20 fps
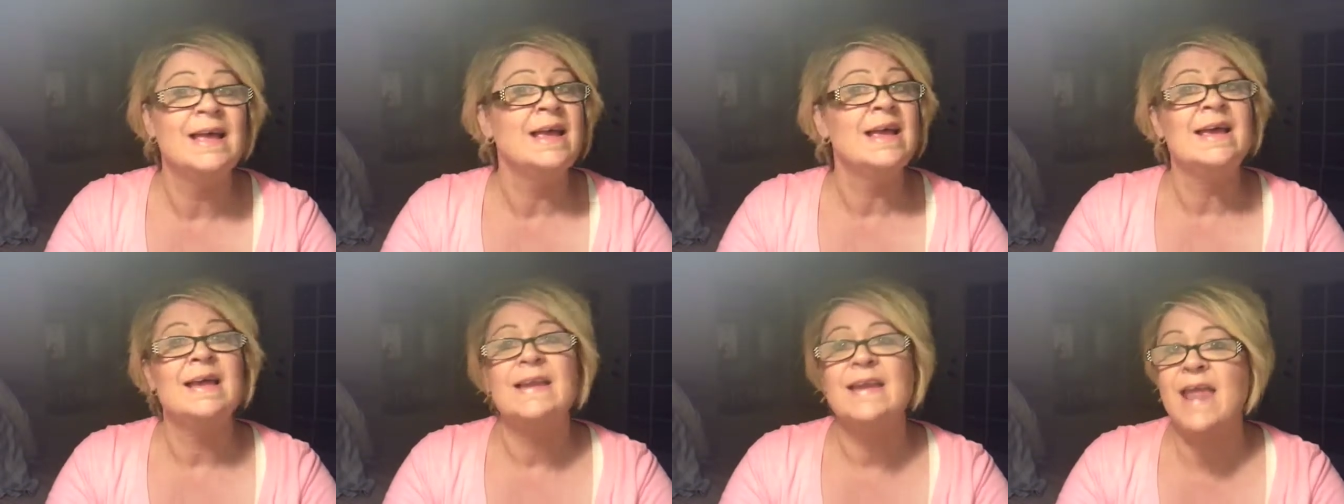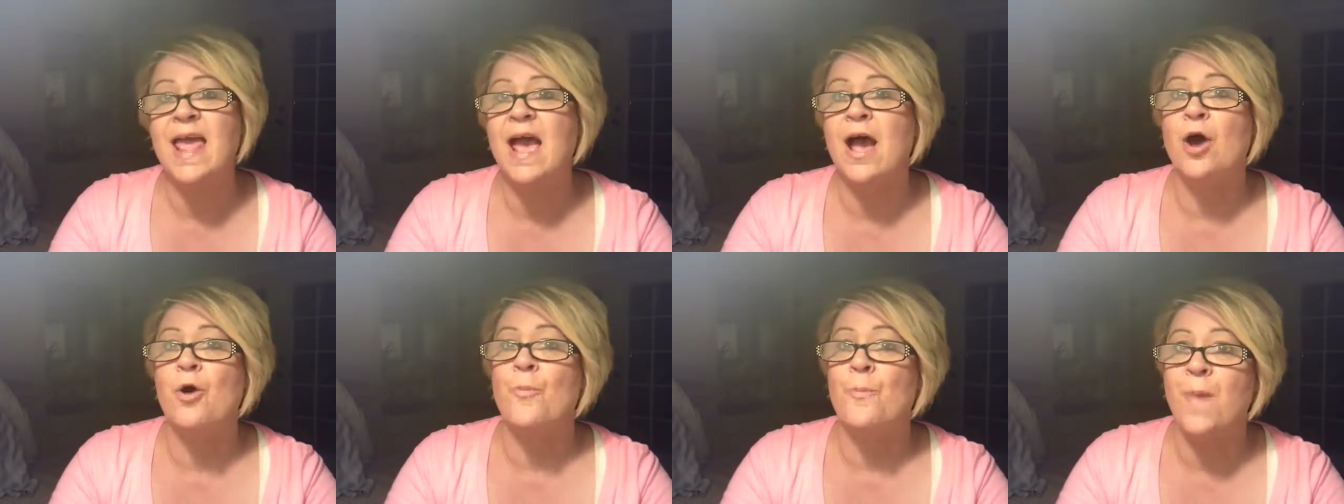
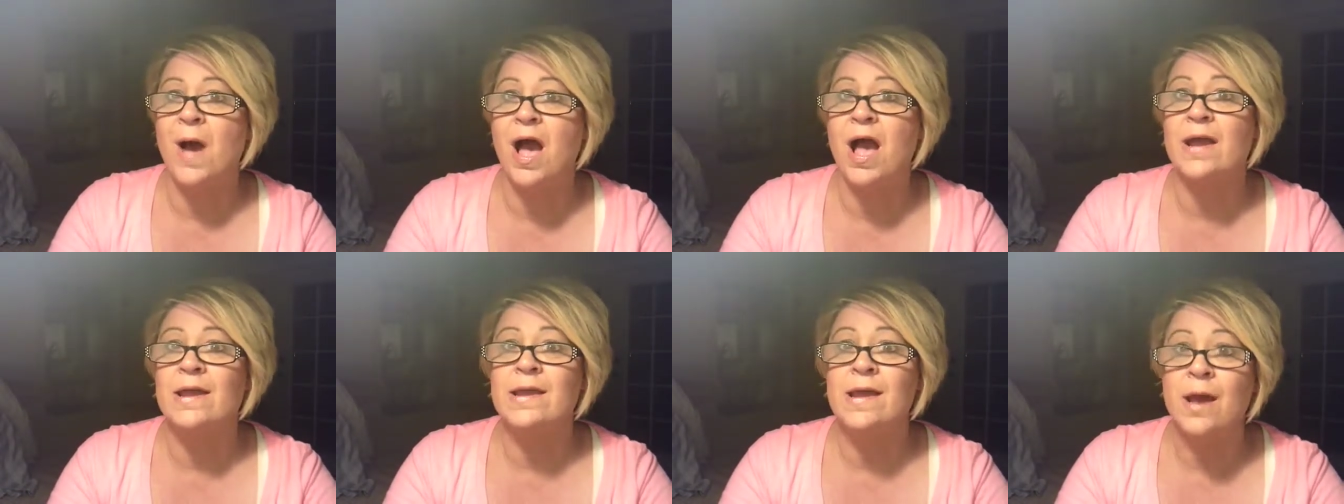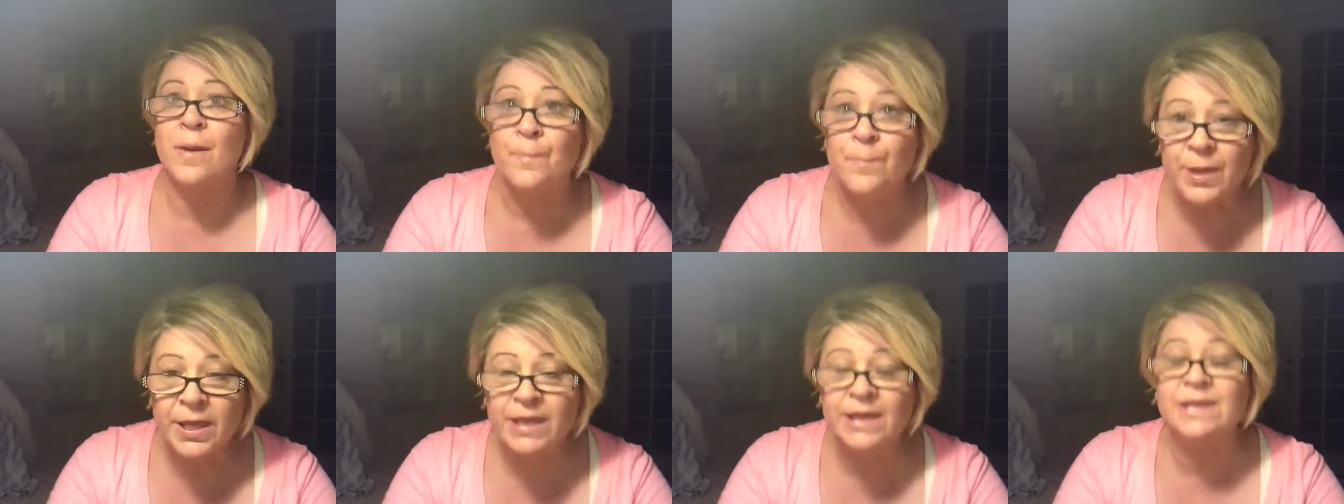Now, my
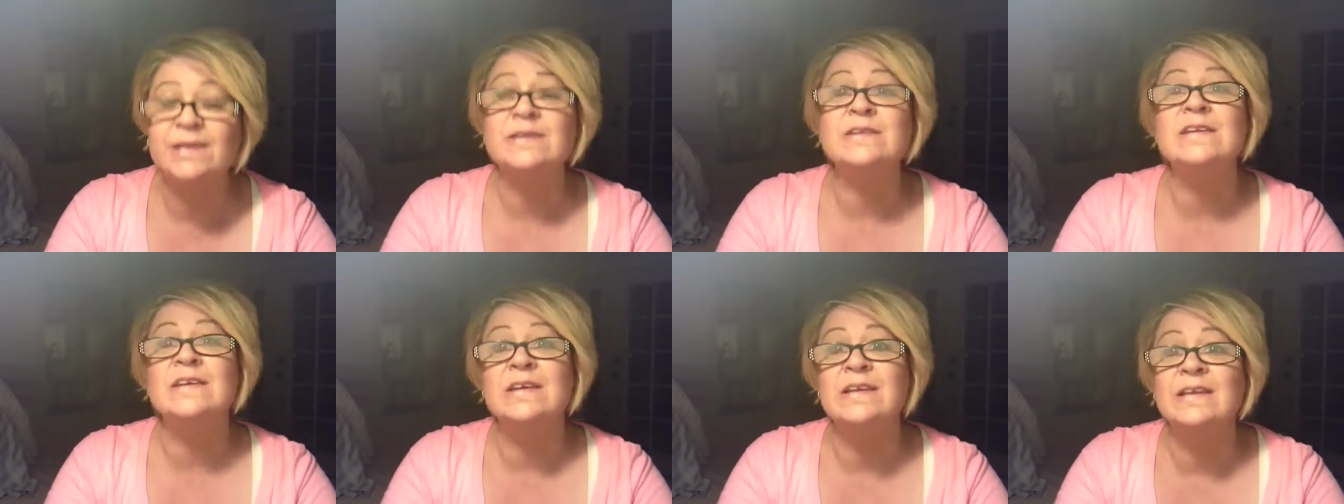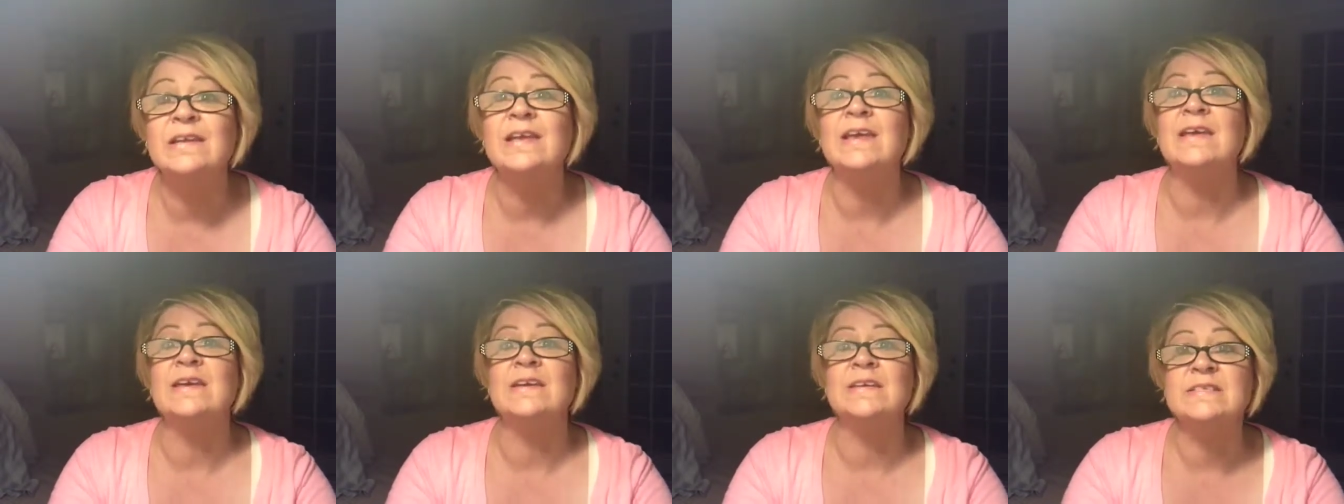opinion
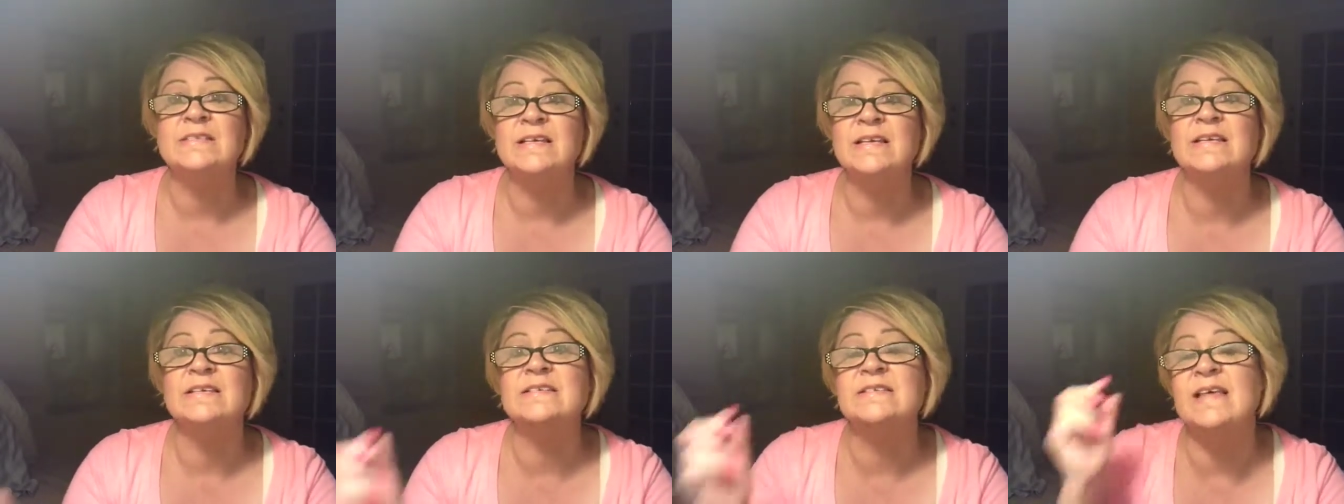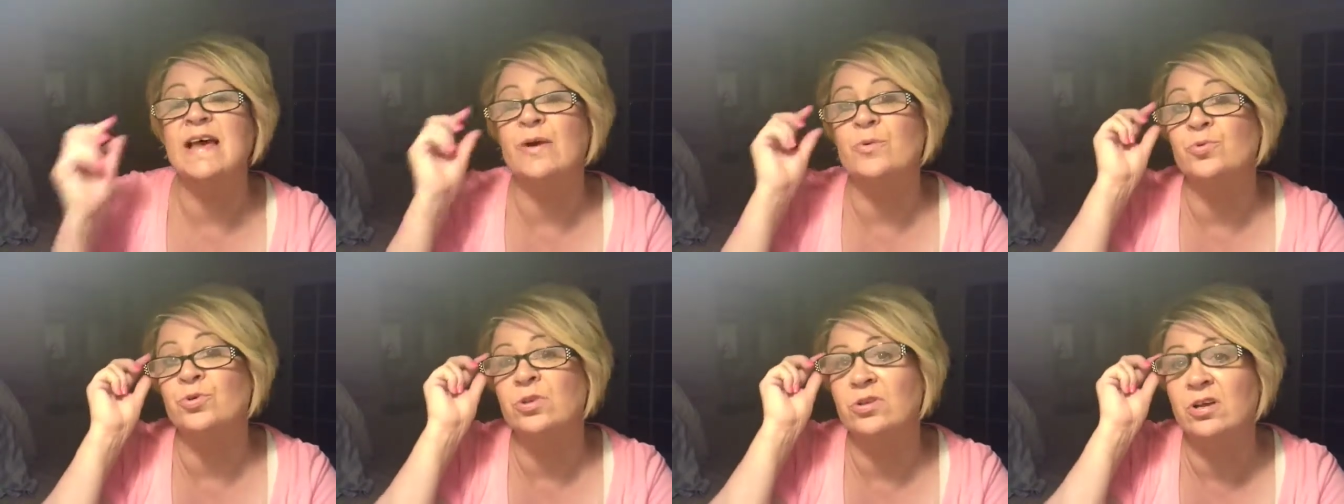is
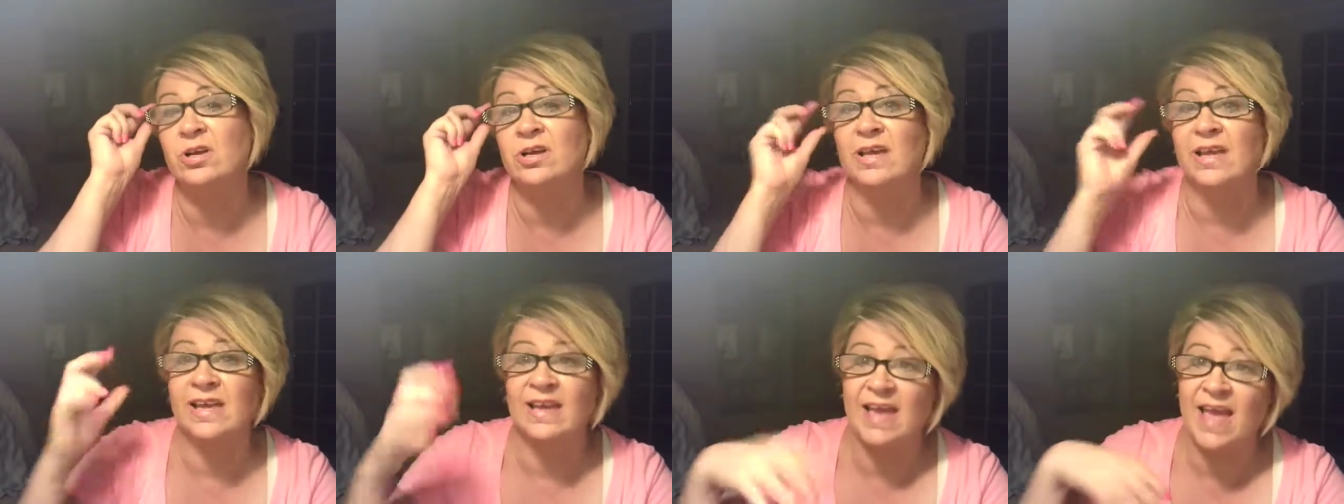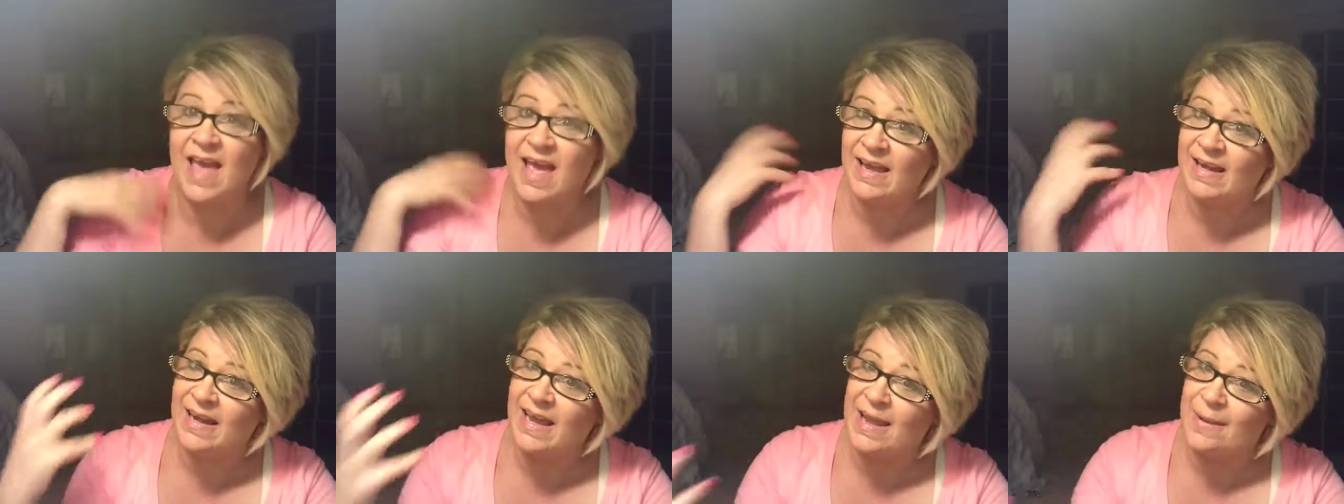that we're looking
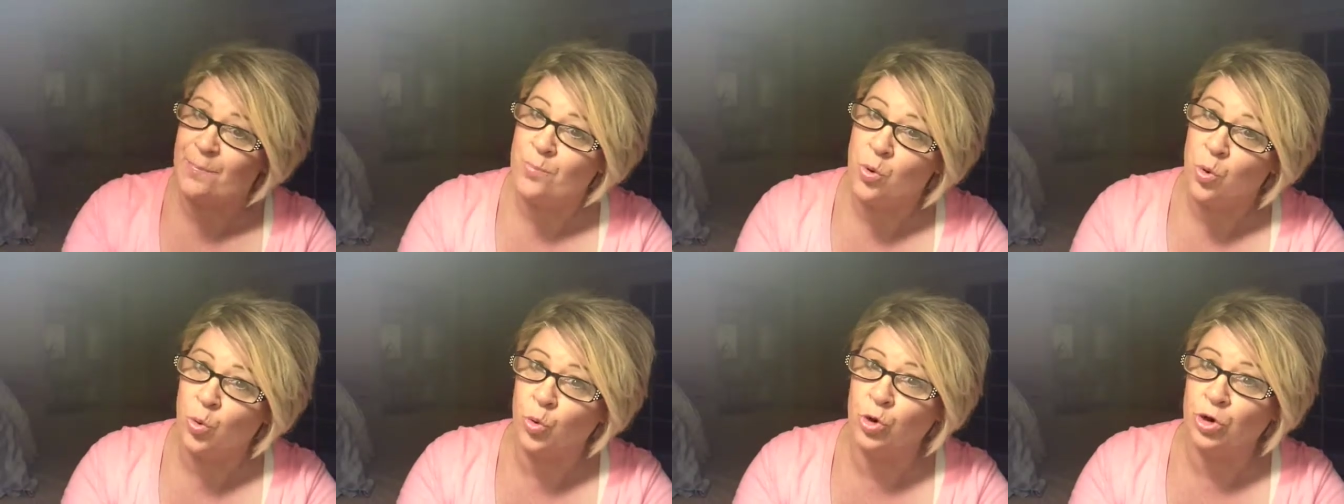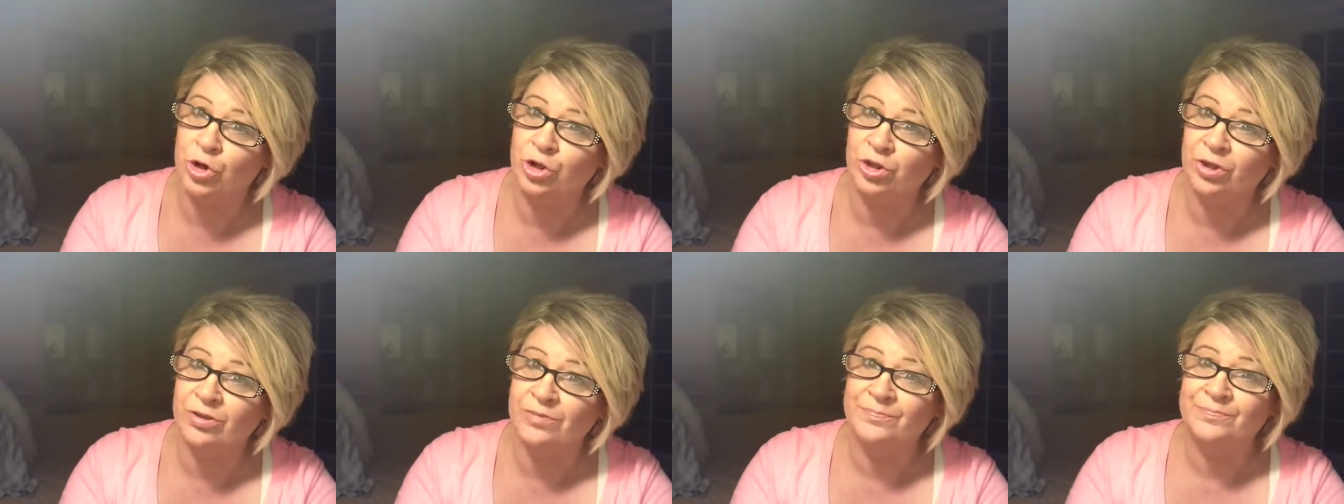at a portal